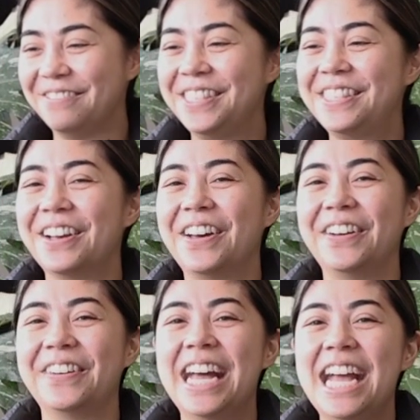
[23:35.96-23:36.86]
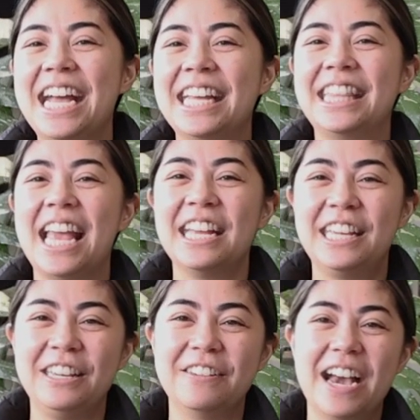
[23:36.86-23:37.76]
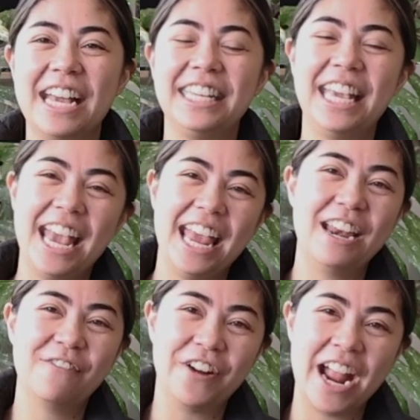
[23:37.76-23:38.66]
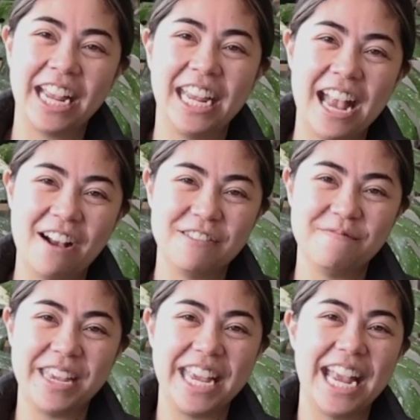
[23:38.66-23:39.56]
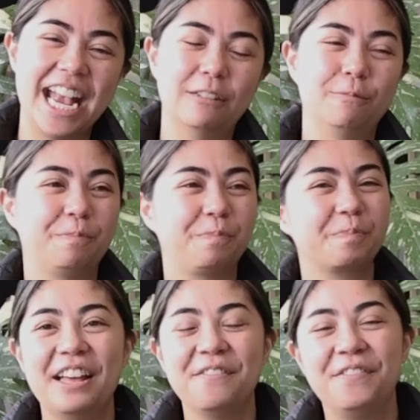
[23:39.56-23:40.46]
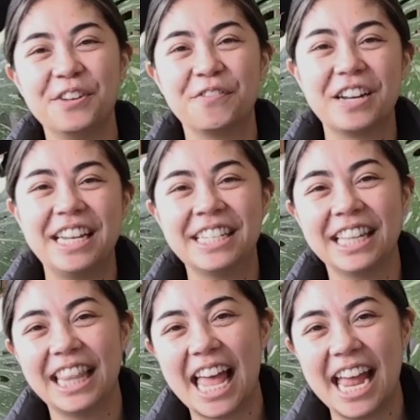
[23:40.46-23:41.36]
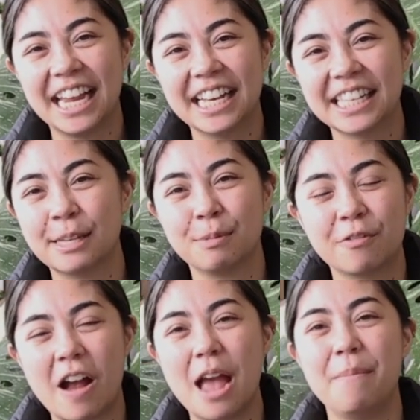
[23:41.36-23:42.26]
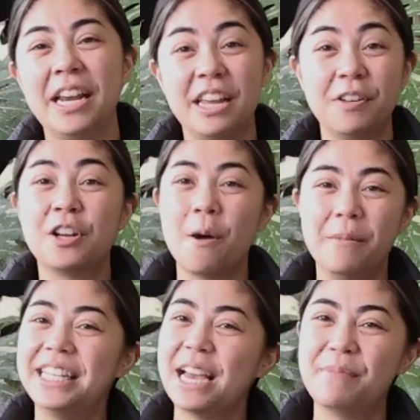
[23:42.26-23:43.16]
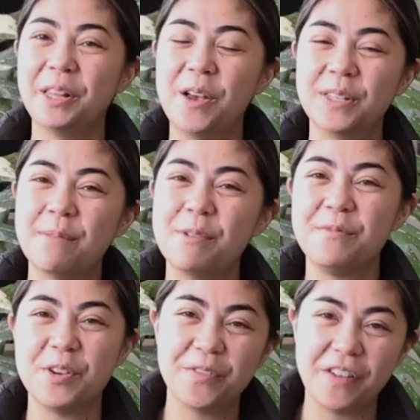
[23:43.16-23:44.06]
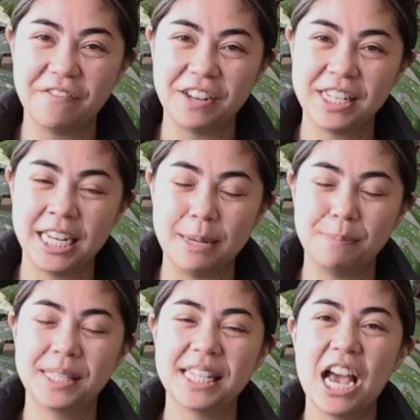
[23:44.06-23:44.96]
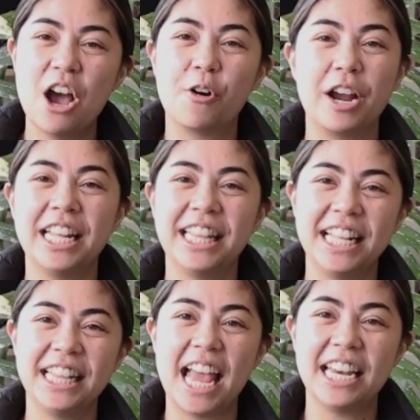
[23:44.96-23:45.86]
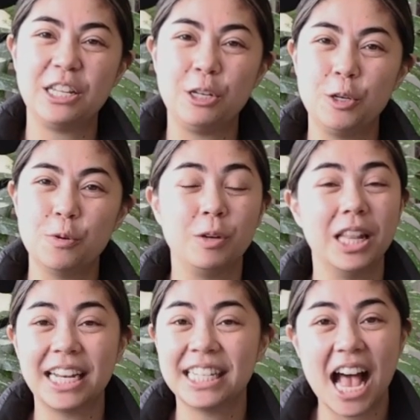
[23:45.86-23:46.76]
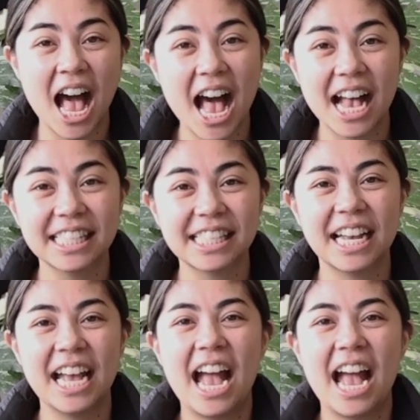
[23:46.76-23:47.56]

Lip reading: So thank you again for hanging out with me. Feel free to like, subscribe, and even comment down below some of your favorite tips or anything that you would like to ask.